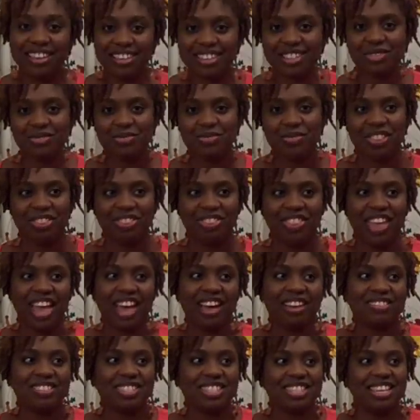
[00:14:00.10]
get to
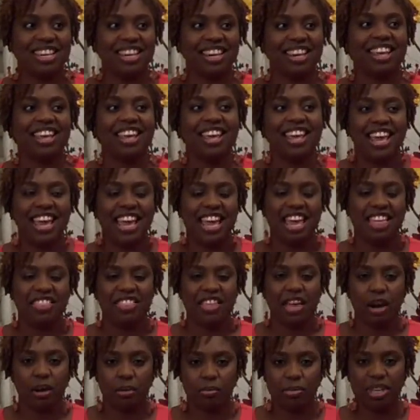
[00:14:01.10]
1,000. And
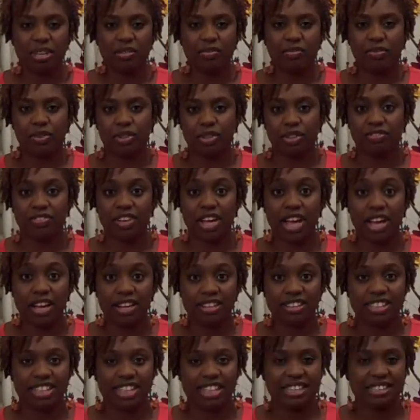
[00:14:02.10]
that'll be full of
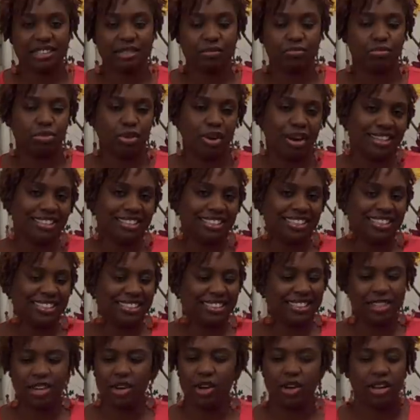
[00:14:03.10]
contests and
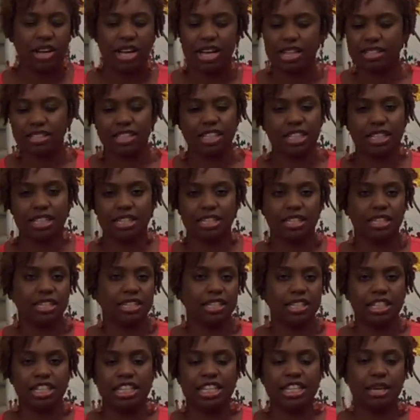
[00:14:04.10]
prizes and all kinds of
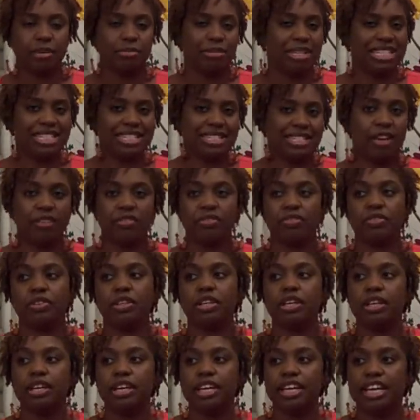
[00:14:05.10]
good yummy stuff.
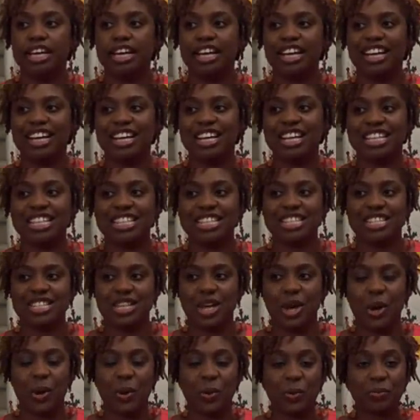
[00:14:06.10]
Uh,
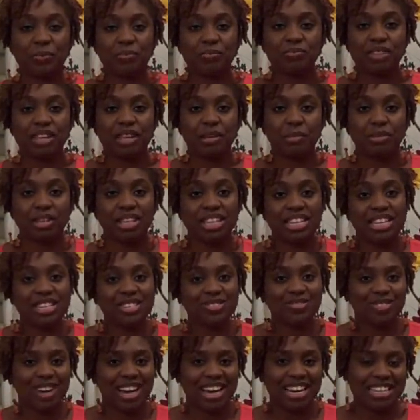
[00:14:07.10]
so
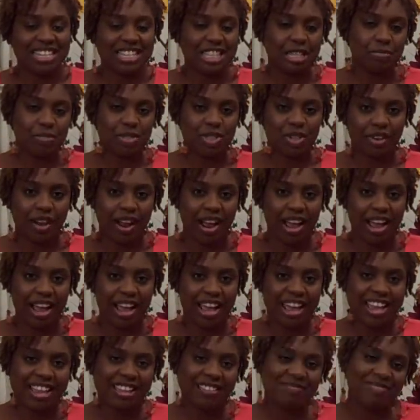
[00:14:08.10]
Please rate and
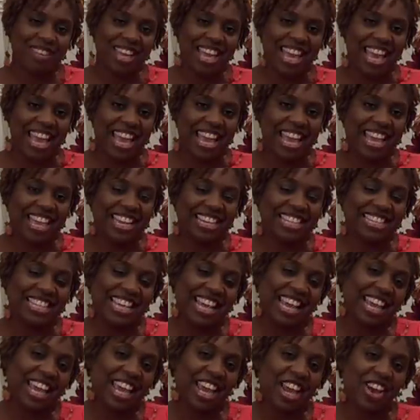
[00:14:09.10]
subscribe and
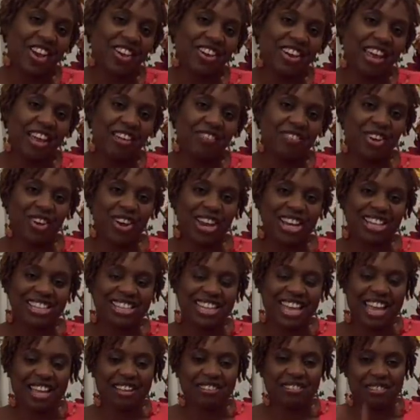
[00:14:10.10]
take care and have a great
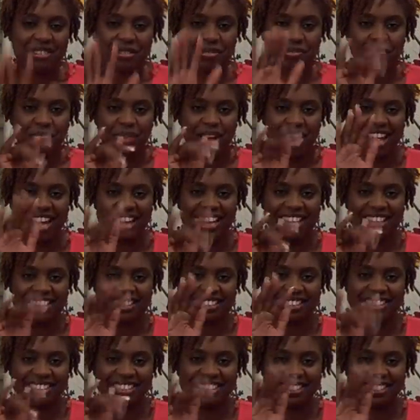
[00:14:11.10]
day. Bye.